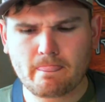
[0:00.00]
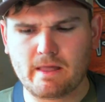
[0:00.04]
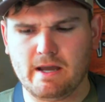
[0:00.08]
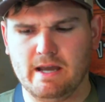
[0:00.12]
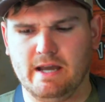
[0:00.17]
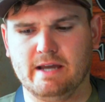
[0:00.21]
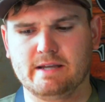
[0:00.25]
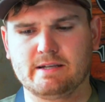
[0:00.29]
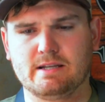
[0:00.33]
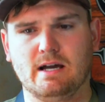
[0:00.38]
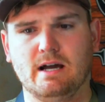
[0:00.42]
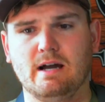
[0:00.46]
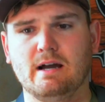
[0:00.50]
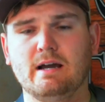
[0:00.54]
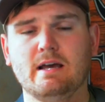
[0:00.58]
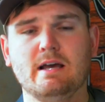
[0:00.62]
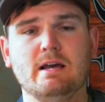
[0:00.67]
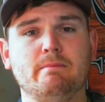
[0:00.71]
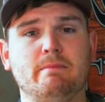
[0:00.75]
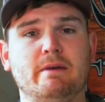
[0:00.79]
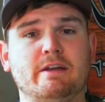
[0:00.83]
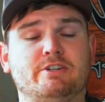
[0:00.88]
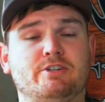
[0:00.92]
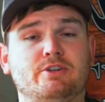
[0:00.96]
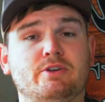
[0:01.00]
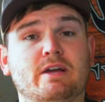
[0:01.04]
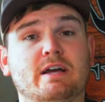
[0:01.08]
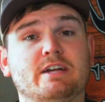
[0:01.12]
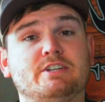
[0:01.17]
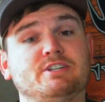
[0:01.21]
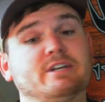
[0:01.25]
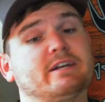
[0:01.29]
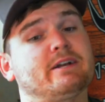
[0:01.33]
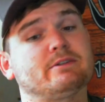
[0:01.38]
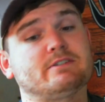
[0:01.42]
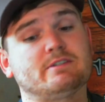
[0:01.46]
And make sure you
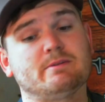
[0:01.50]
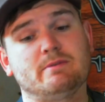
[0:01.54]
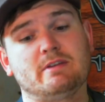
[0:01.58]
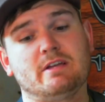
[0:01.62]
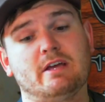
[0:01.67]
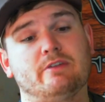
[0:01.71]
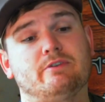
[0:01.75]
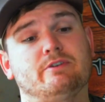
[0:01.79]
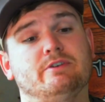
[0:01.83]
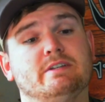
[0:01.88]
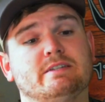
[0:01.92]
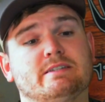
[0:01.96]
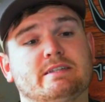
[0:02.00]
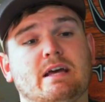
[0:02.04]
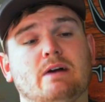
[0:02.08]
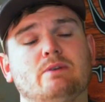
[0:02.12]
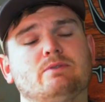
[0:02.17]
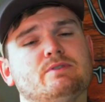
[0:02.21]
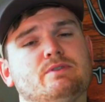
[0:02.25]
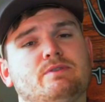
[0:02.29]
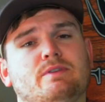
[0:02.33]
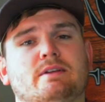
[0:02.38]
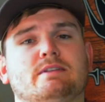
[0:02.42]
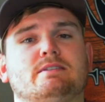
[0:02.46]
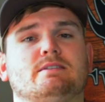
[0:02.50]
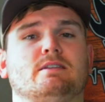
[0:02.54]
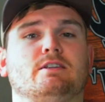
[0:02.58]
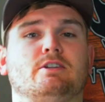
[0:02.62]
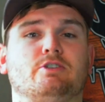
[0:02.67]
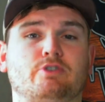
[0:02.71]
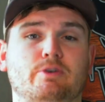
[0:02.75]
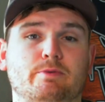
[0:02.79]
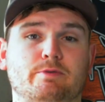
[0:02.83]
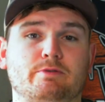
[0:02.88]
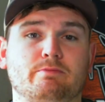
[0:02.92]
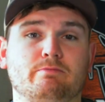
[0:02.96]
guys check out some of the other discounts and things in the
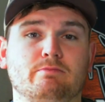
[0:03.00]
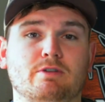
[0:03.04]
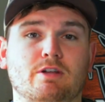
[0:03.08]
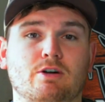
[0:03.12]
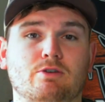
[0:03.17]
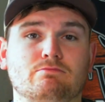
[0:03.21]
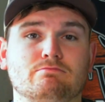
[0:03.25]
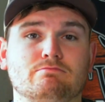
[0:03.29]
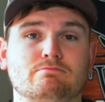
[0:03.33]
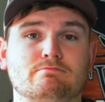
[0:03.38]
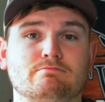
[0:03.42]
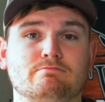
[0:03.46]
description below.